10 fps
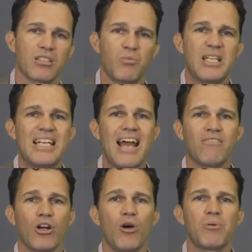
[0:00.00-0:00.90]
and we
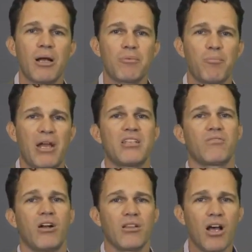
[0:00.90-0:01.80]
never open up the base
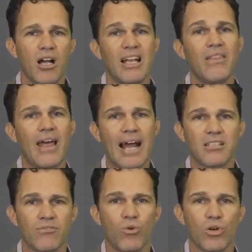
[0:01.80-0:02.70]
of our lung, and that's,
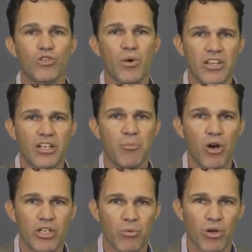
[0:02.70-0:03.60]
of course, where the
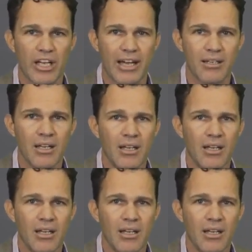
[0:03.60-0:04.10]
pneumonia will hit.